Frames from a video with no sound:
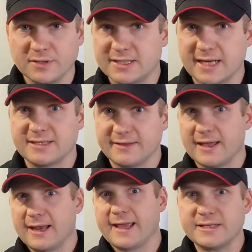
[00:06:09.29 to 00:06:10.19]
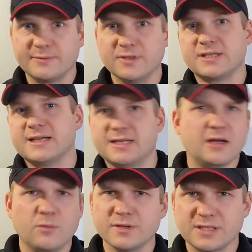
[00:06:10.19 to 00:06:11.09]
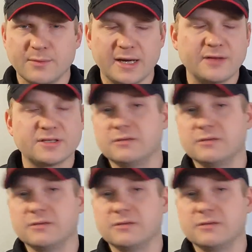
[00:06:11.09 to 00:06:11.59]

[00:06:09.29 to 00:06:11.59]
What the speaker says: detecting their land, in which case they don't want someone else,